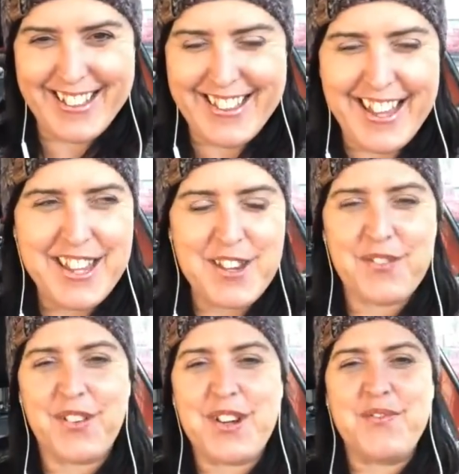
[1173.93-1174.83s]
Thank you
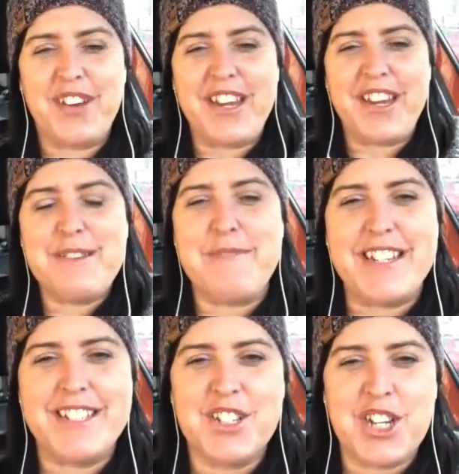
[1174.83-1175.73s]
for inviting me
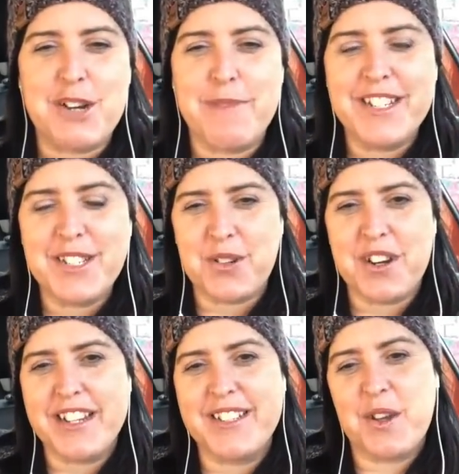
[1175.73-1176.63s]
to share my
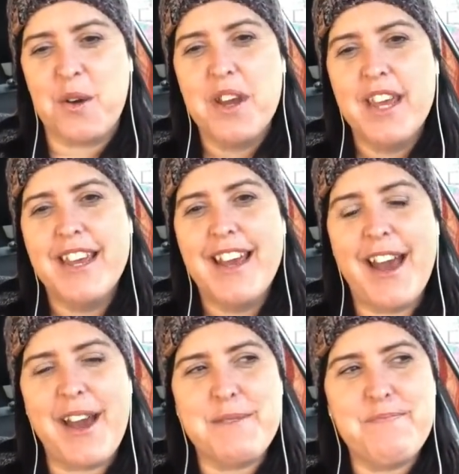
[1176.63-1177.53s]
story. So
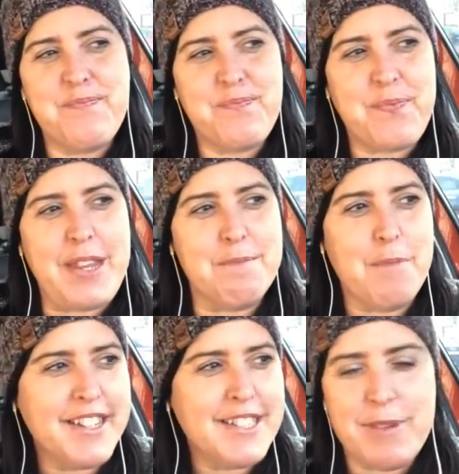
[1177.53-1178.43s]

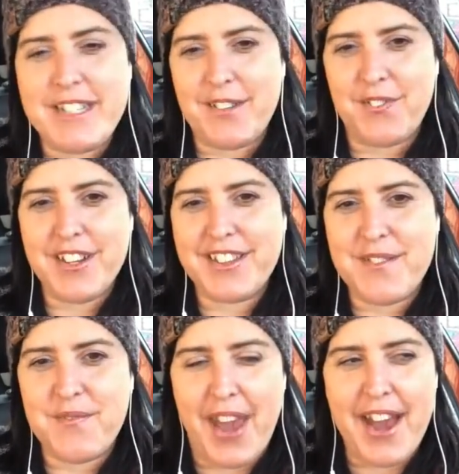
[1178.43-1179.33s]
mine's a bit different
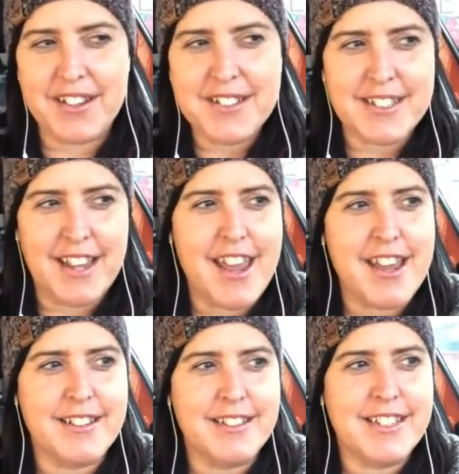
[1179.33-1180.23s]
than Val's,
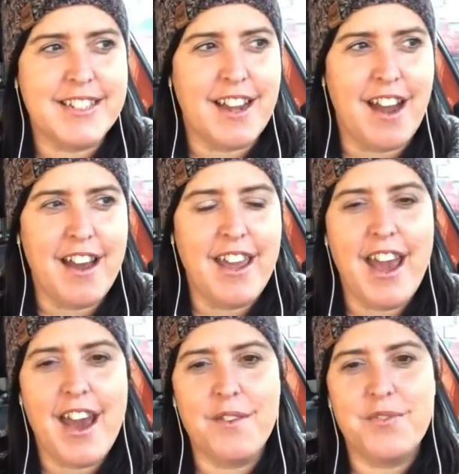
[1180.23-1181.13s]
and I
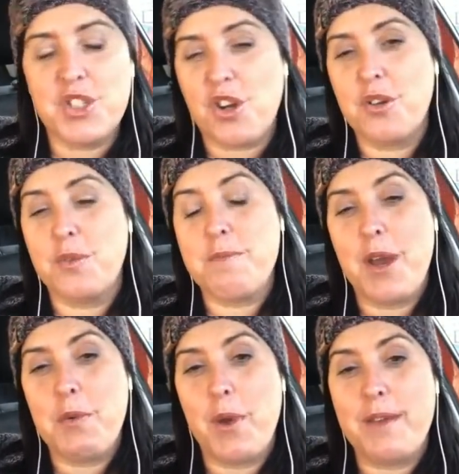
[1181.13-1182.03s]
have struggled with my
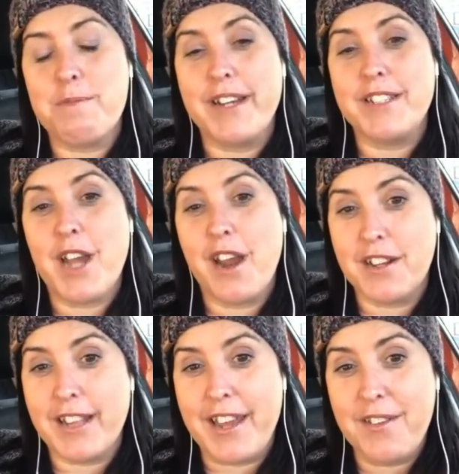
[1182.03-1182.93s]
weight my entire
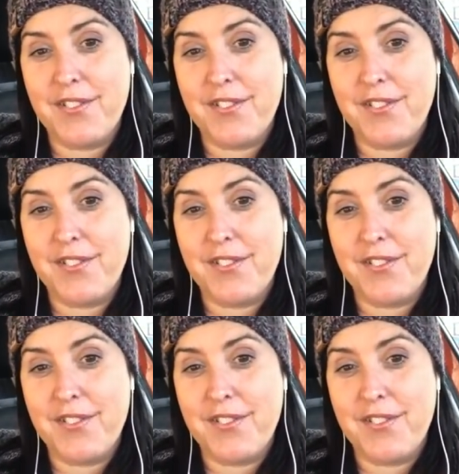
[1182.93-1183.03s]
life.